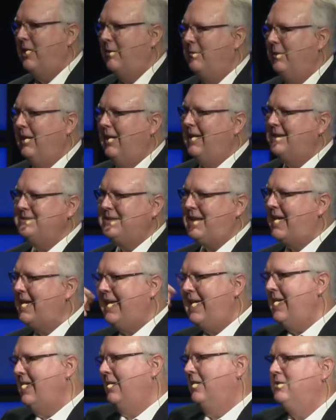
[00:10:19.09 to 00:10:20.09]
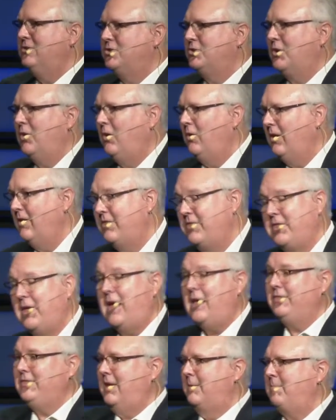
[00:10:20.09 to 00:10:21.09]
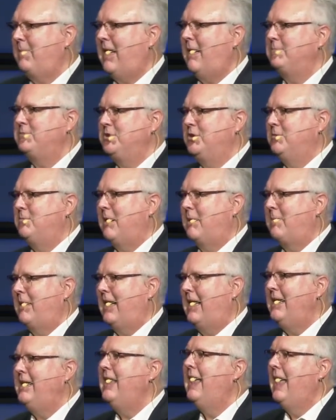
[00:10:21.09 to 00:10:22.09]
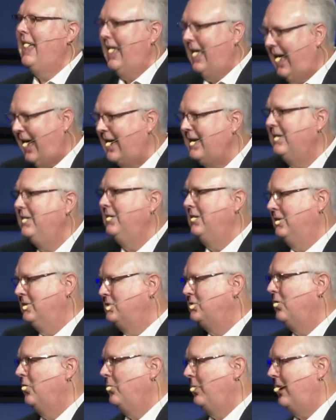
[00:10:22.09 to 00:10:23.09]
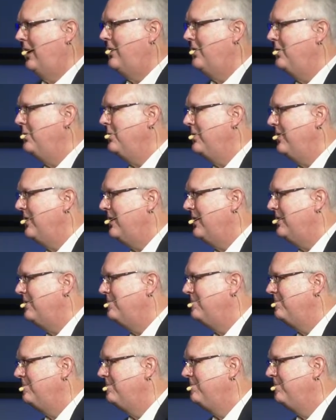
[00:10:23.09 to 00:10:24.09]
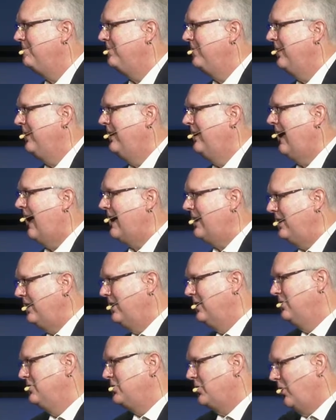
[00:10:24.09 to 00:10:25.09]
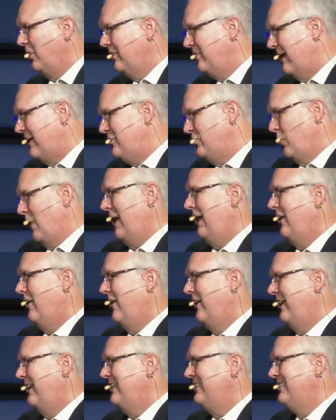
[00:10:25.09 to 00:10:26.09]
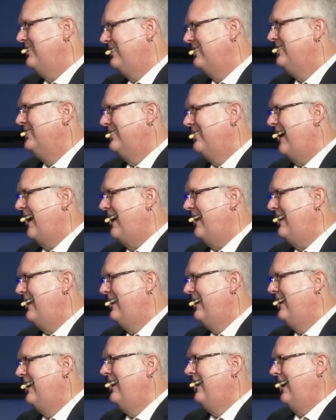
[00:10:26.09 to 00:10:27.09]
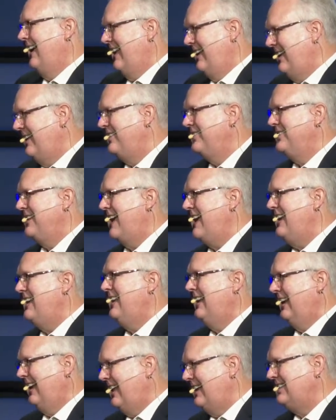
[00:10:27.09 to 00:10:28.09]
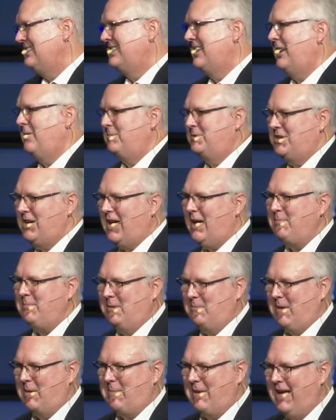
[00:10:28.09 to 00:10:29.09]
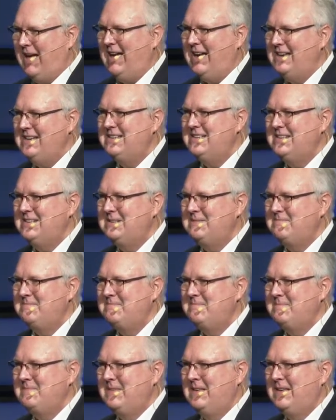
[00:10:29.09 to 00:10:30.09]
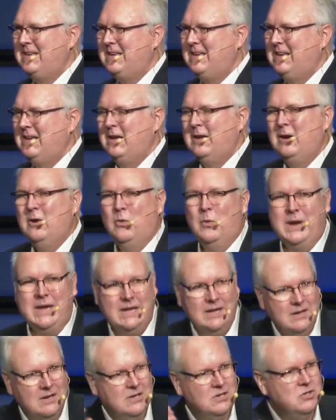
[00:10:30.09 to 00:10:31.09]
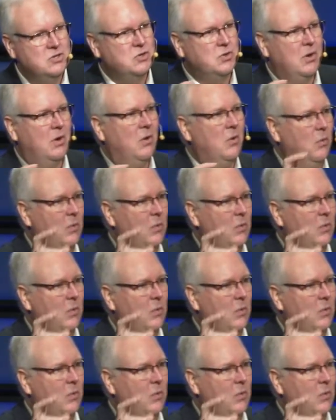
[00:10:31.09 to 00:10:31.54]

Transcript: realized I can't control a thought that pops into my mind. I can control what I do with it. I can control if I dwell on it, right? And entertain it and let it set up shop in my mind. We can control